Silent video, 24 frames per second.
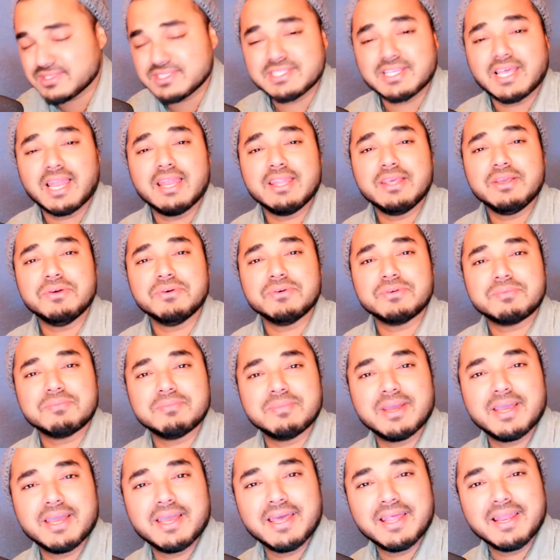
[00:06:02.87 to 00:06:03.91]
Salute,
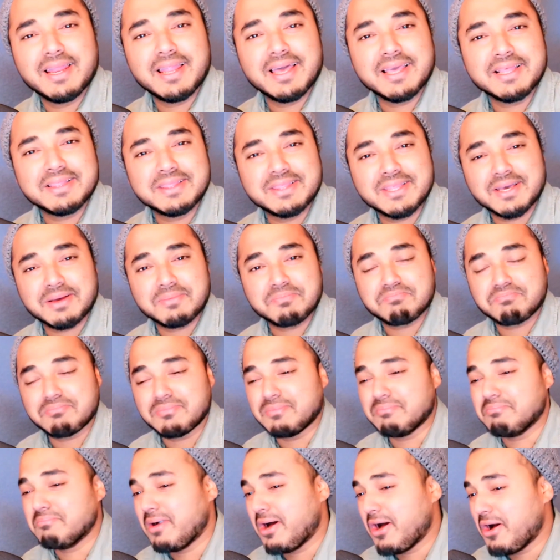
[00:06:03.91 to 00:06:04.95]
man. Like the
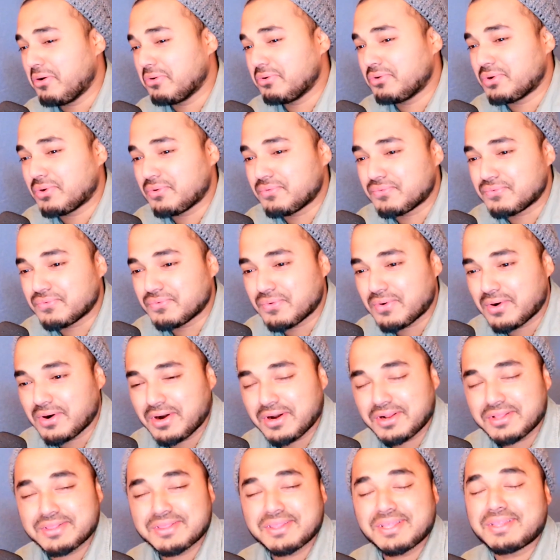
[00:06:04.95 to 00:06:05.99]
amount of
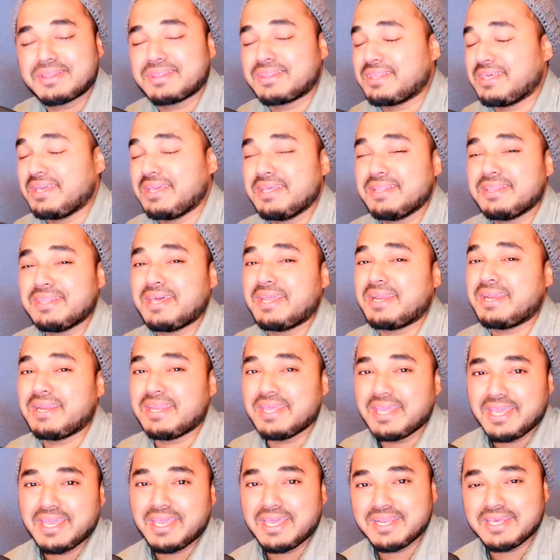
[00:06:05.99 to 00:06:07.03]
work, the thing that
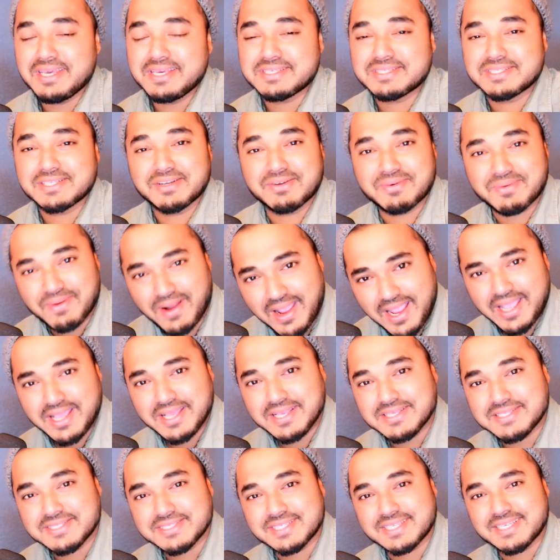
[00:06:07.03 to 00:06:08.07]
did is
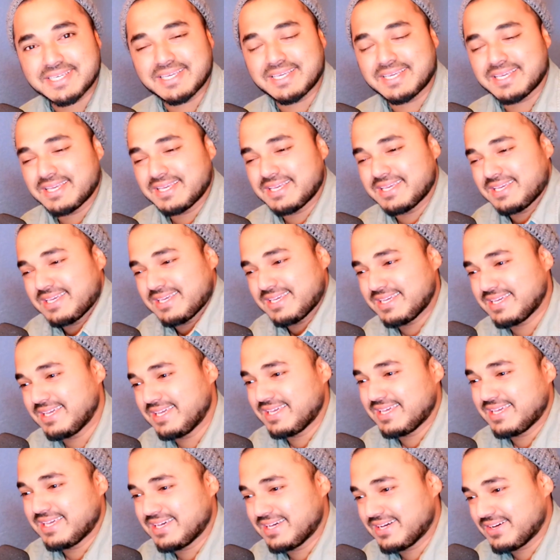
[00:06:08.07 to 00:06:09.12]
crazy.
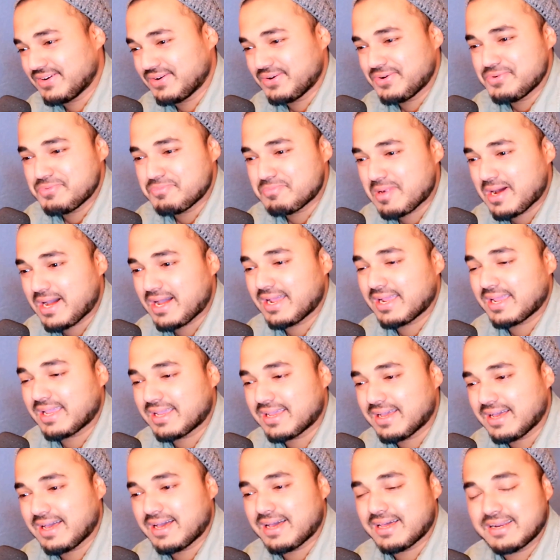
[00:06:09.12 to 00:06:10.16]
Oh my
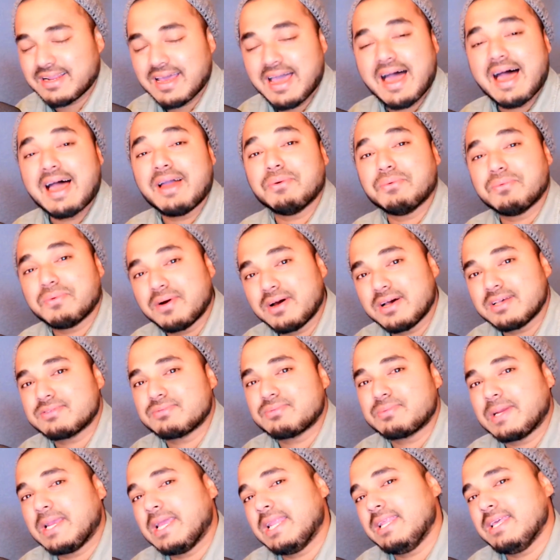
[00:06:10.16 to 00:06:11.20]
God. I
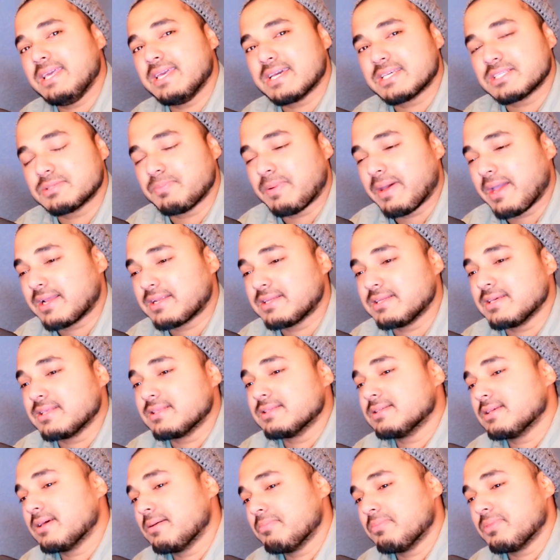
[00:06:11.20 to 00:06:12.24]
was really
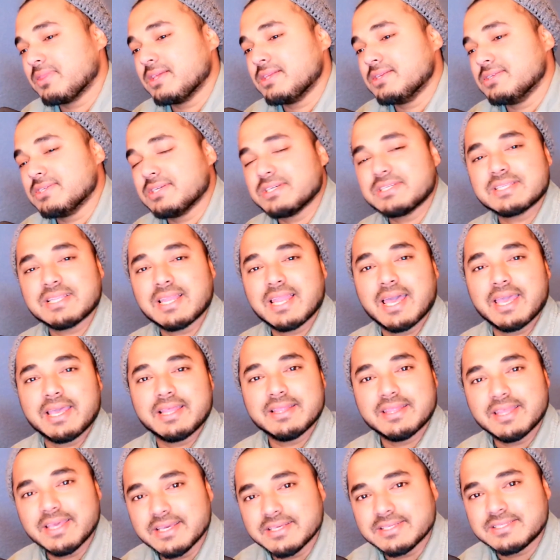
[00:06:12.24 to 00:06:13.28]
expecting something just
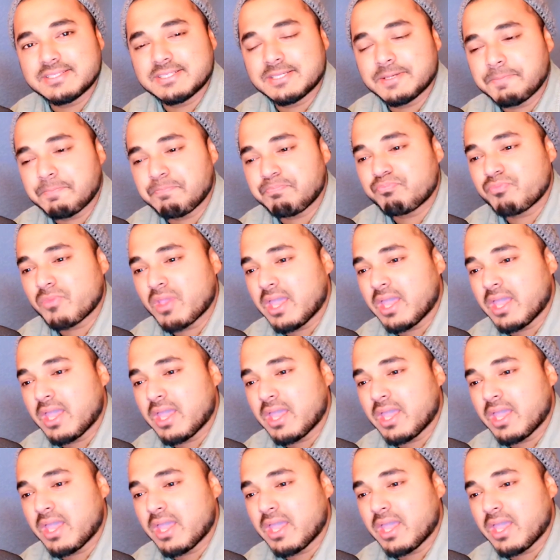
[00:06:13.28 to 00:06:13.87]
like this.